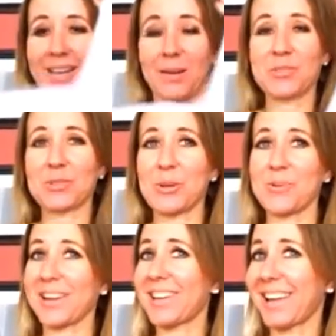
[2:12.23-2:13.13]
I'm sure you
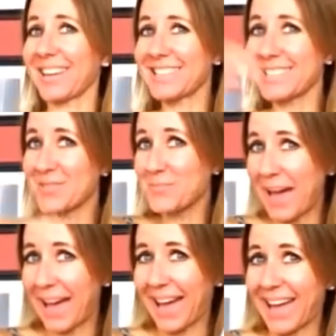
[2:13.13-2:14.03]
recognize this
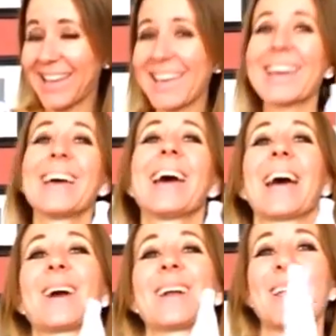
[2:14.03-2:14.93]
bag.
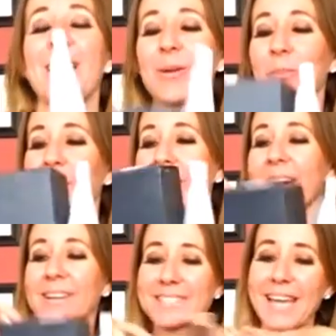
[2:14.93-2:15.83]
I got another
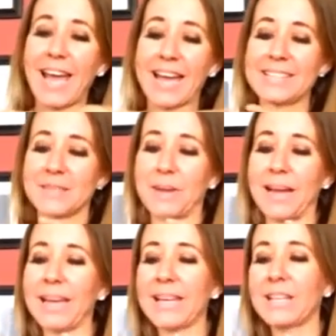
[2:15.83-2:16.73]
pair to add to my